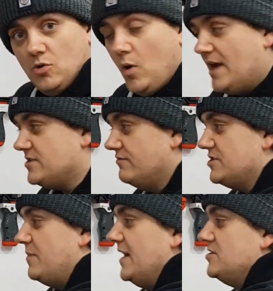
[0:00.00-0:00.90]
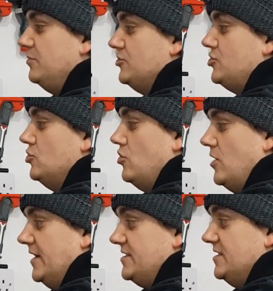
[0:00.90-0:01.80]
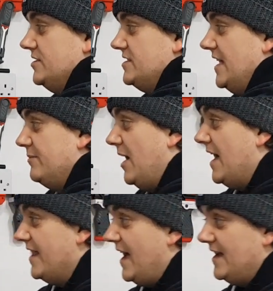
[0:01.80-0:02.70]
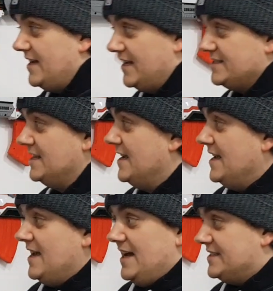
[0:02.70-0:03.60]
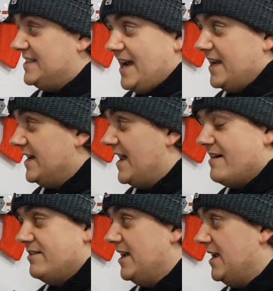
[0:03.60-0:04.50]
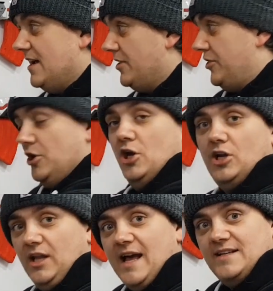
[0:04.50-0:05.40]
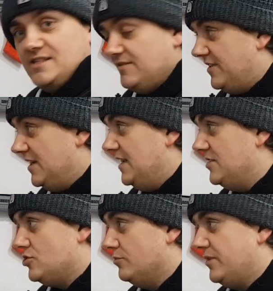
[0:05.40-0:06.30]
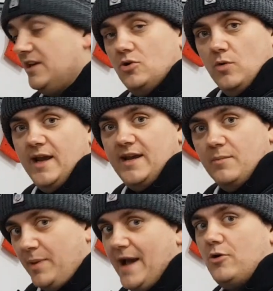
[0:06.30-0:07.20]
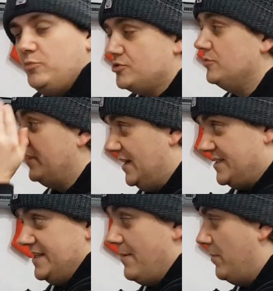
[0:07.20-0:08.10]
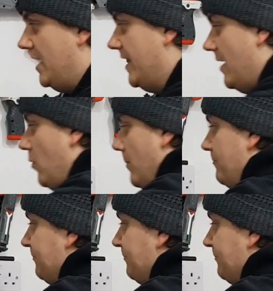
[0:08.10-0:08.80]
Quite a respectable score, and I still stand by that as a secondary, a third lance if you need something quick, a backup or something. I stand by that one.